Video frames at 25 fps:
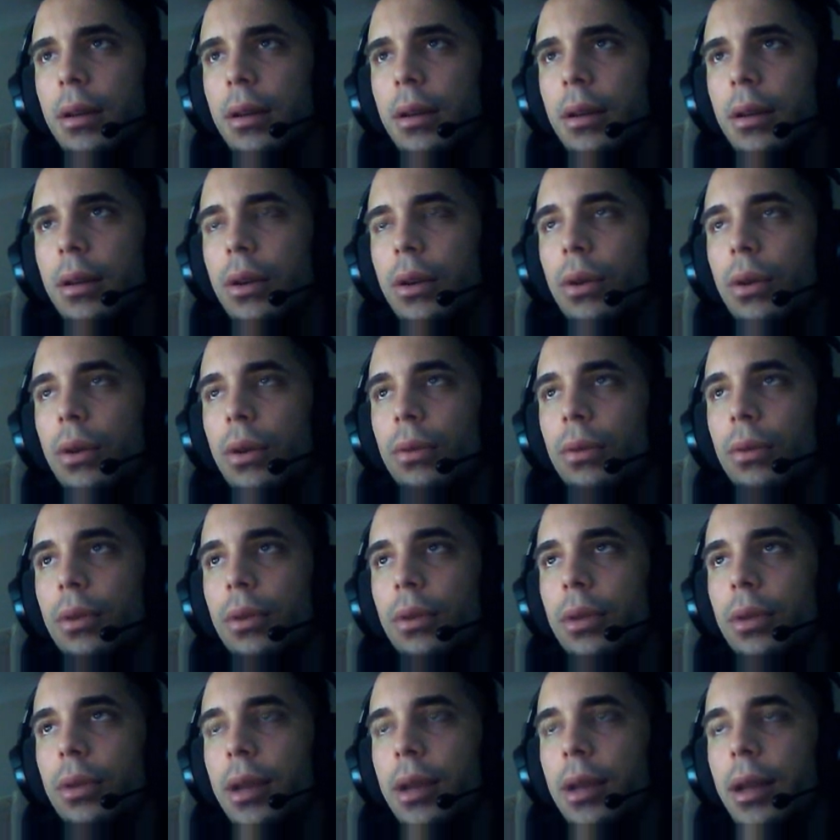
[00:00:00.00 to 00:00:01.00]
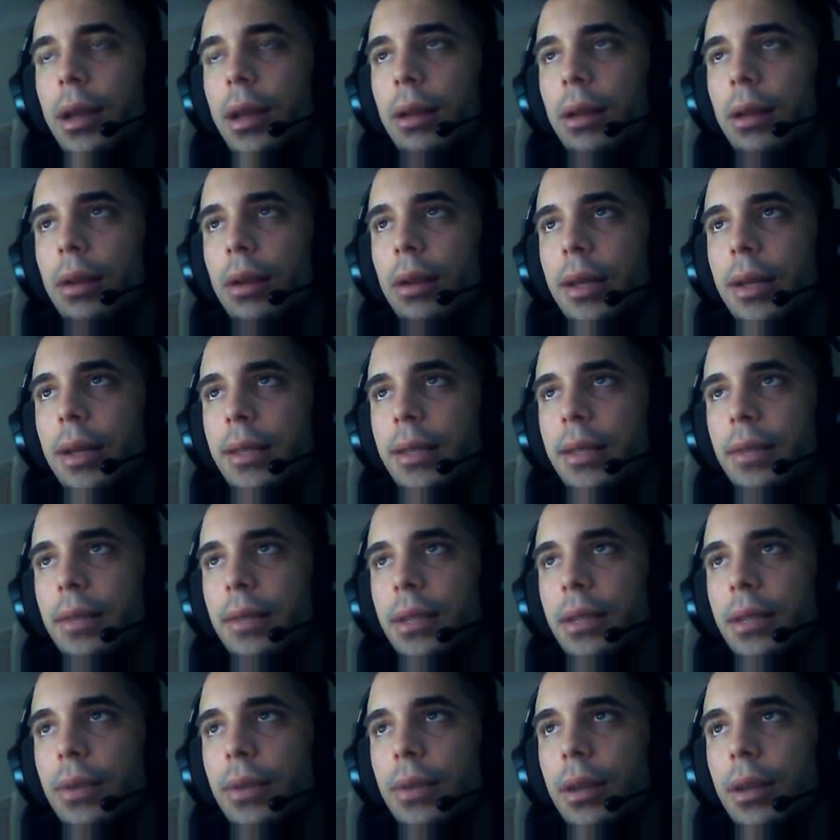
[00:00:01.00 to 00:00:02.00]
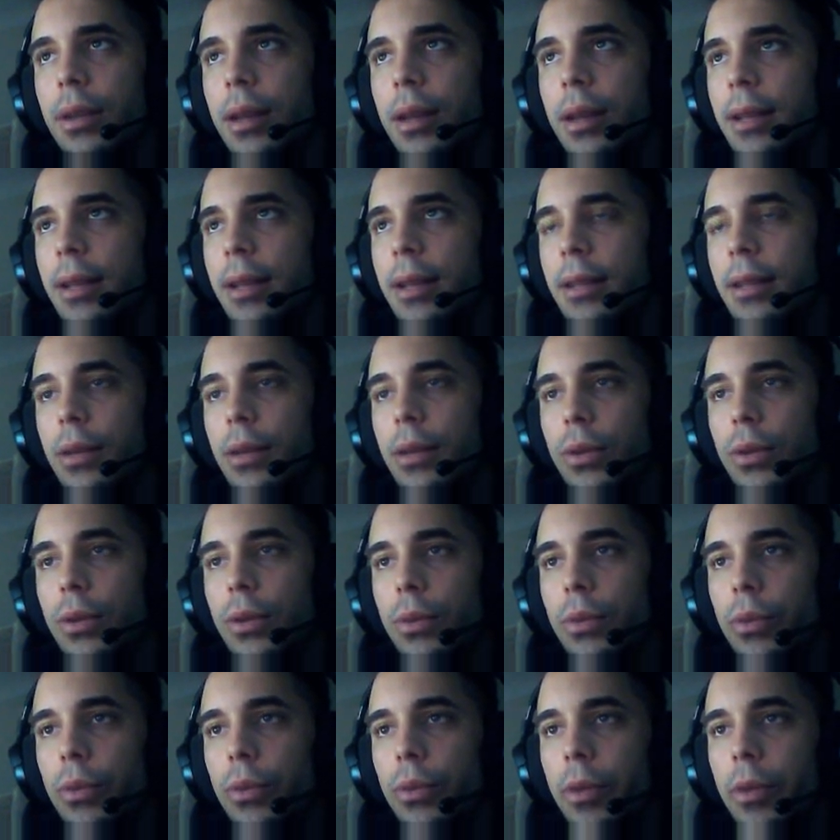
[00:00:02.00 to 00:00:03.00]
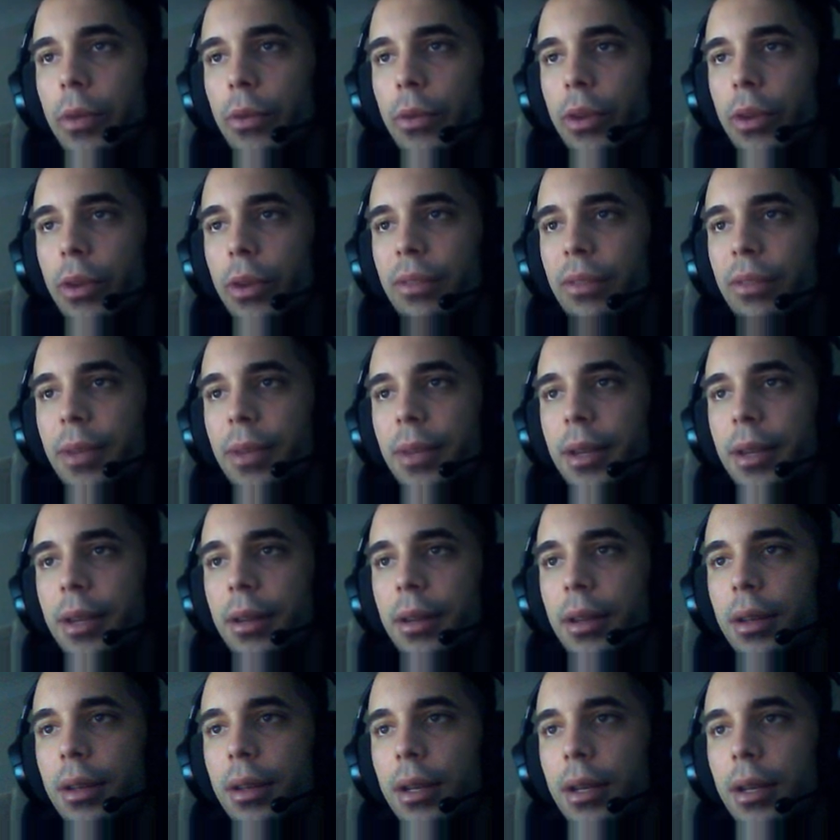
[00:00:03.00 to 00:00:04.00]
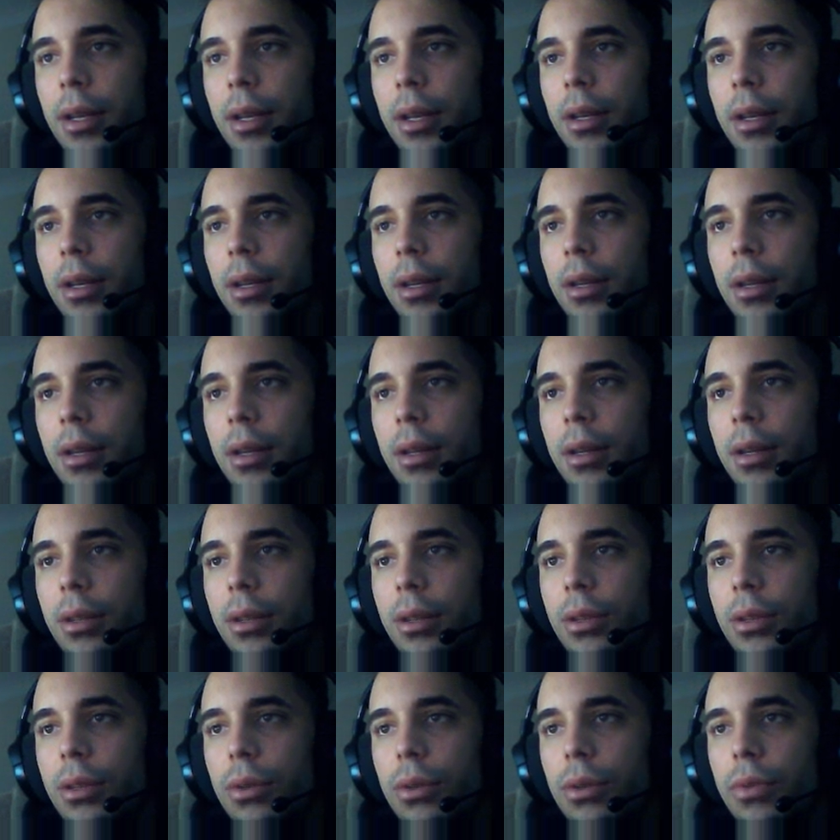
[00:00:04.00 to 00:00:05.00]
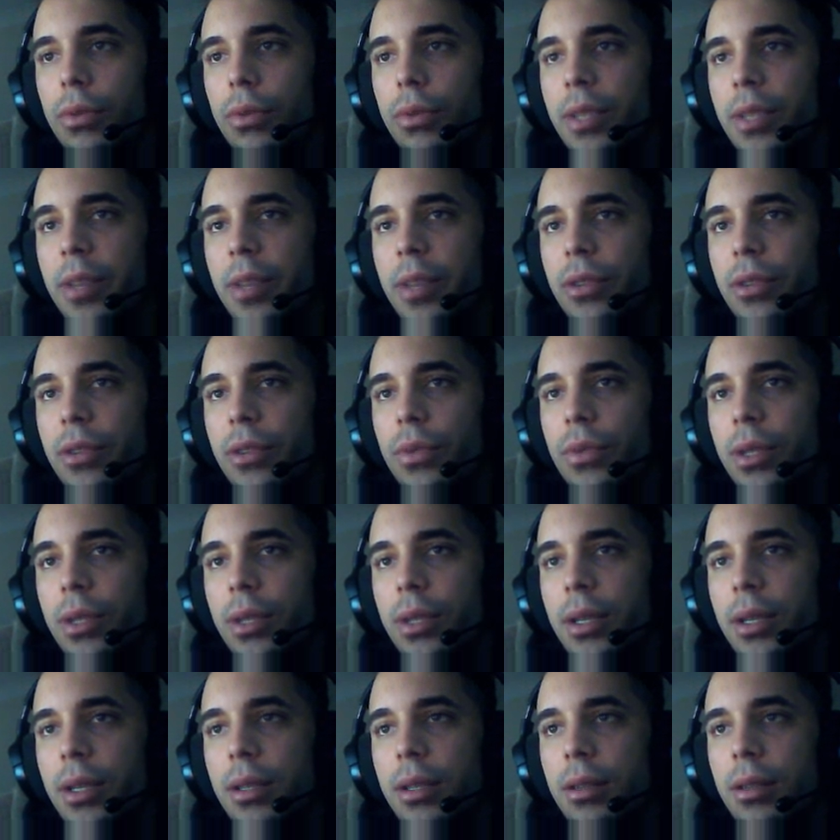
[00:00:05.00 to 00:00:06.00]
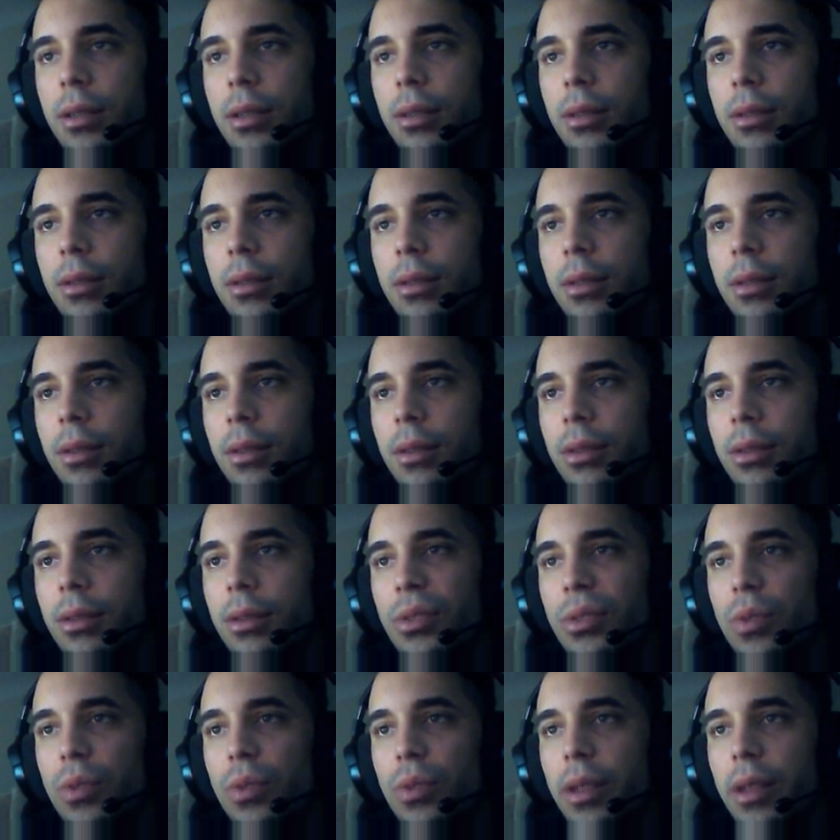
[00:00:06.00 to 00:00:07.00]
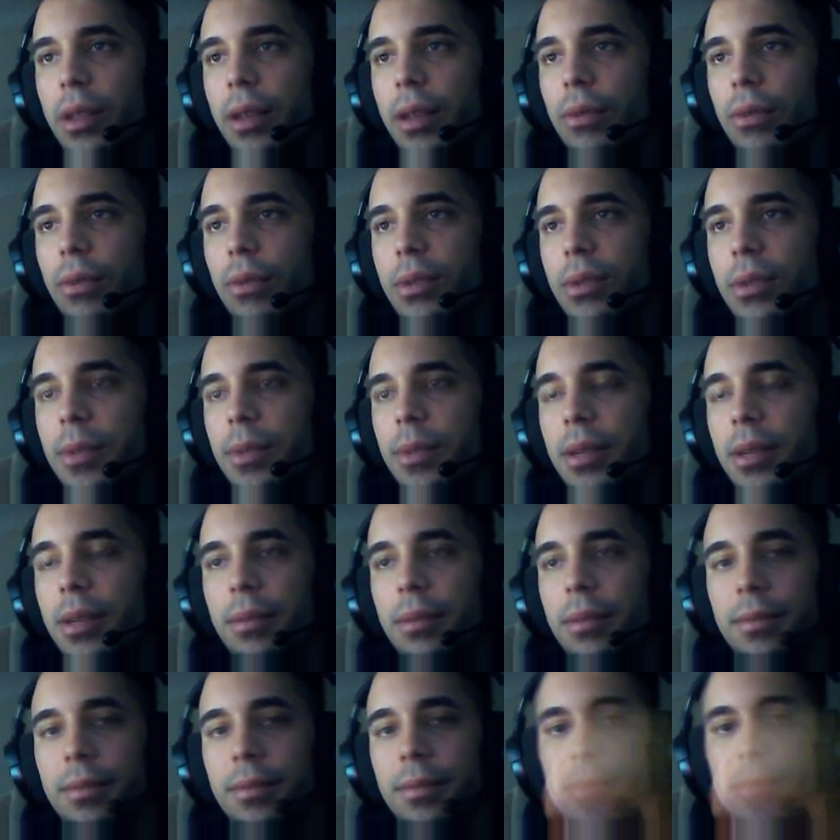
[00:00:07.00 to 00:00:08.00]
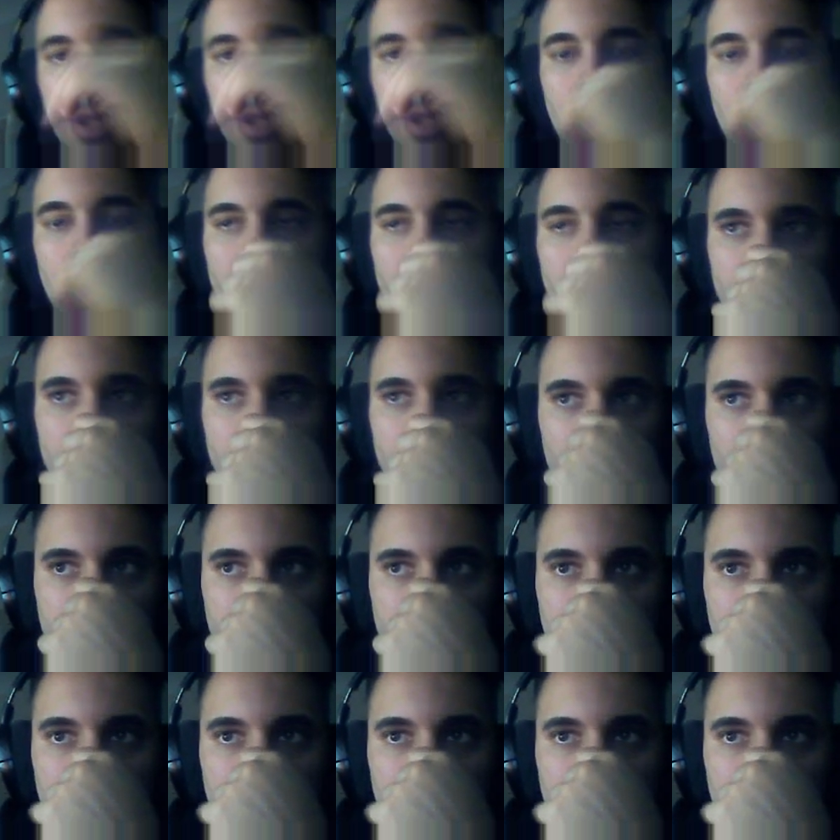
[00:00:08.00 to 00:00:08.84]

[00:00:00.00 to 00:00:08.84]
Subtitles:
Oh no, didn't end on the 19th. That's when the last day would have been. So risk management was decent. Just one day was a bit much loss.